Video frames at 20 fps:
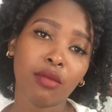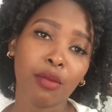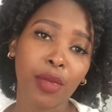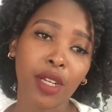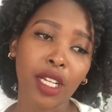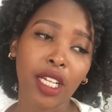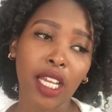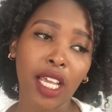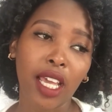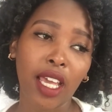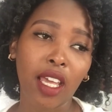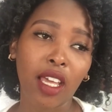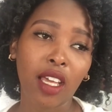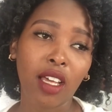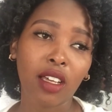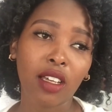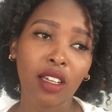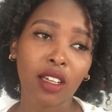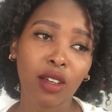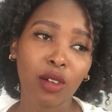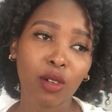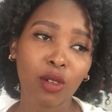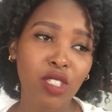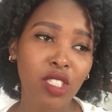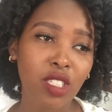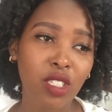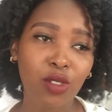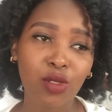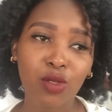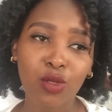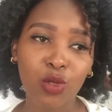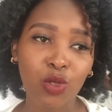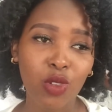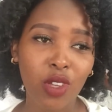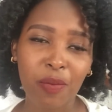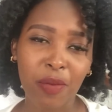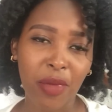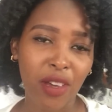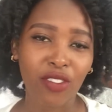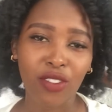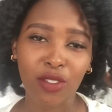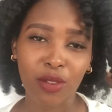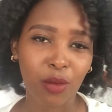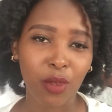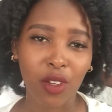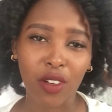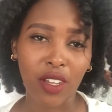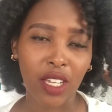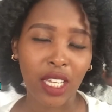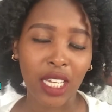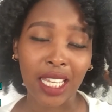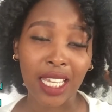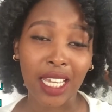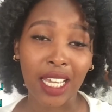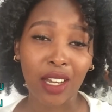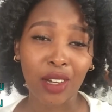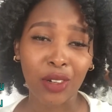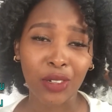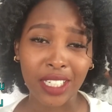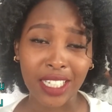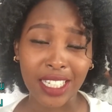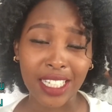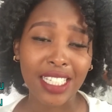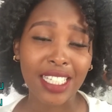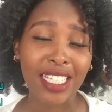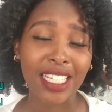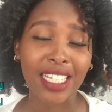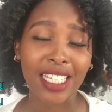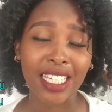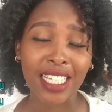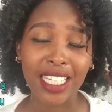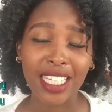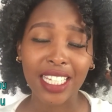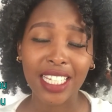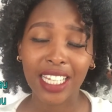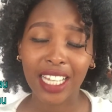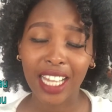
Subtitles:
but like usinunue perfume ya Waria, honestly.